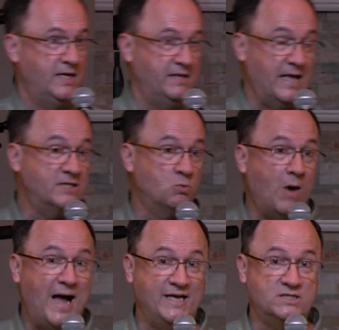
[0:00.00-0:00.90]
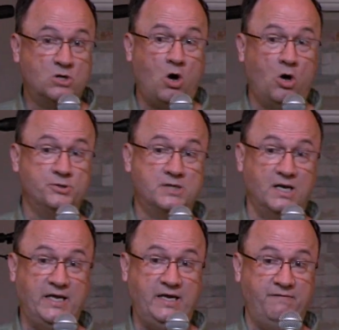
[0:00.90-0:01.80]
that's why he's called to
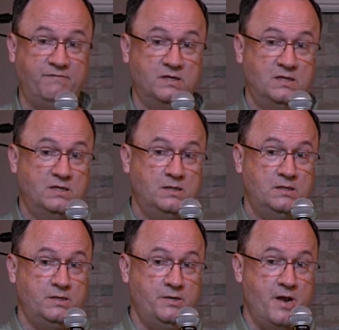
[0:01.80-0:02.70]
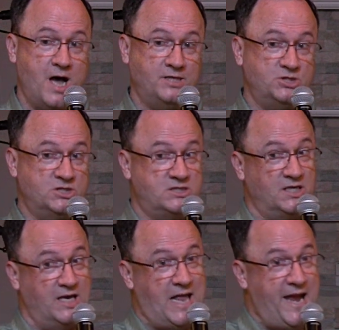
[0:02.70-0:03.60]
leave not just the
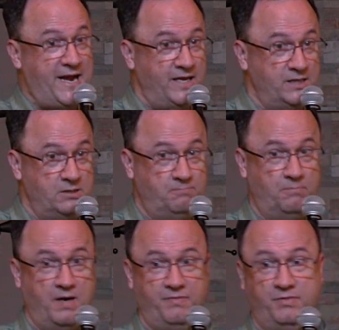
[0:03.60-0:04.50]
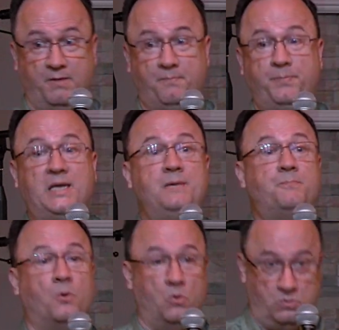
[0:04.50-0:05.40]
land, but the
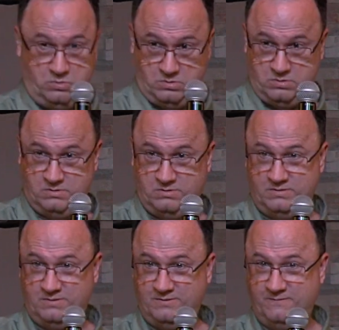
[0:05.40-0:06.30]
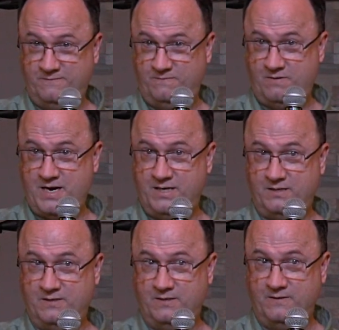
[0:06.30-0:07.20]
people. Right?
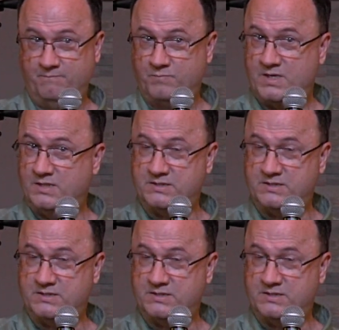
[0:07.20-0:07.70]
Because